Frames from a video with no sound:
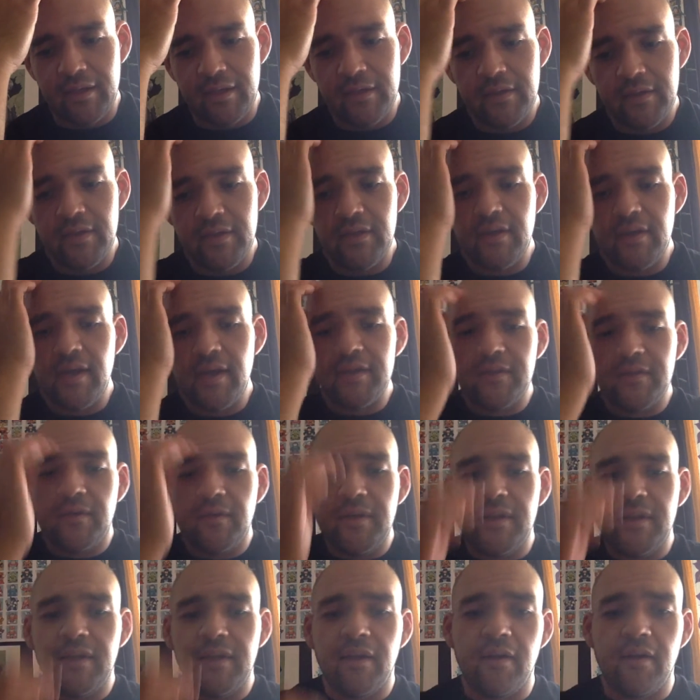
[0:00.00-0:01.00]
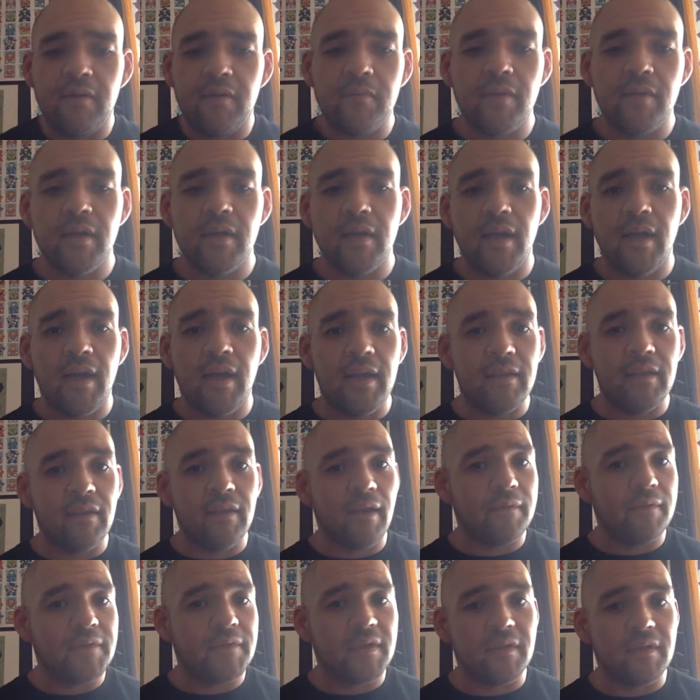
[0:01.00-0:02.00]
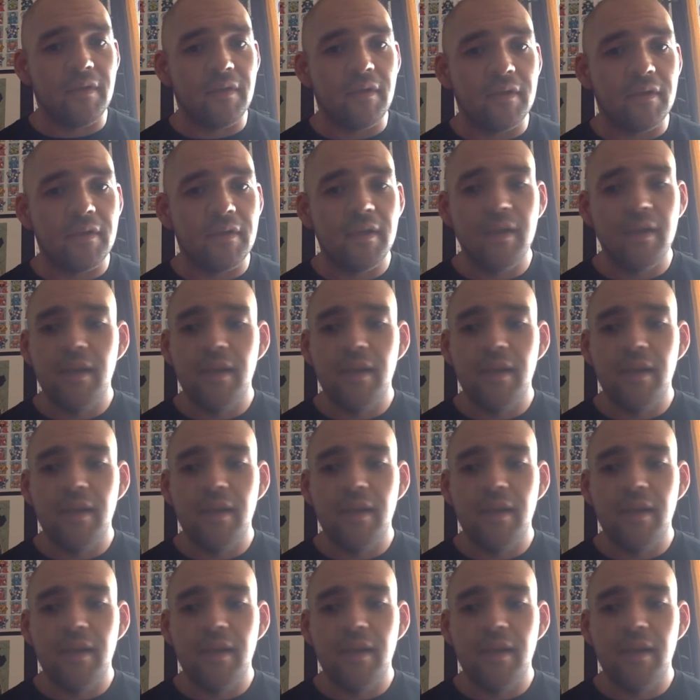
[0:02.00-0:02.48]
you guys already know I love to cook.